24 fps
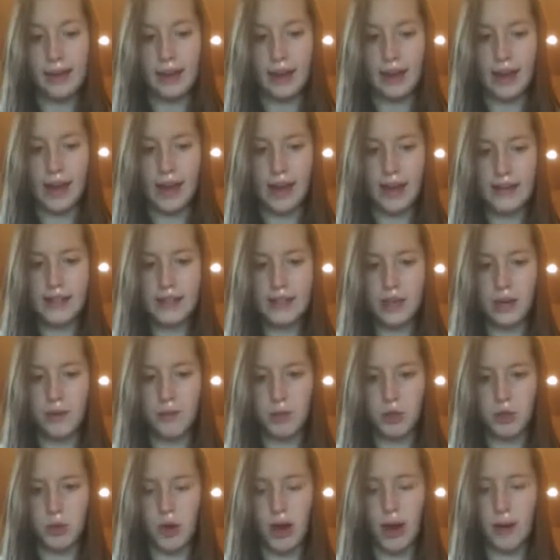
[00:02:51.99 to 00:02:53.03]
I asked,
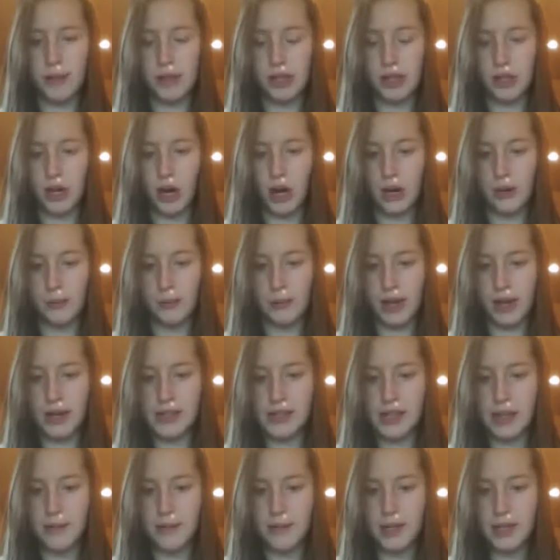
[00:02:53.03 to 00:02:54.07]
almost grabbing the card in my
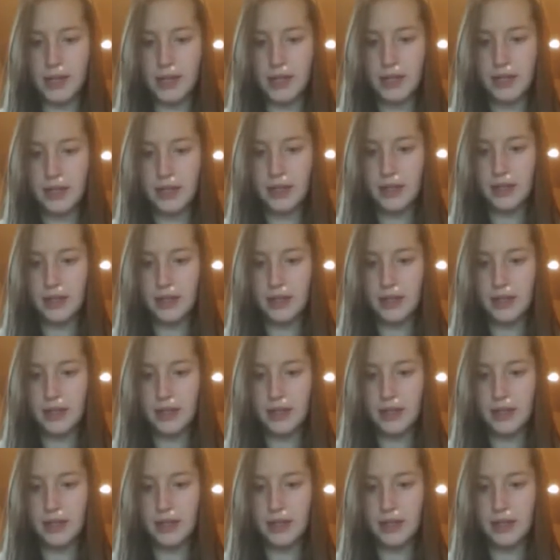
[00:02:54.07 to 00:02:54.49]
excitement.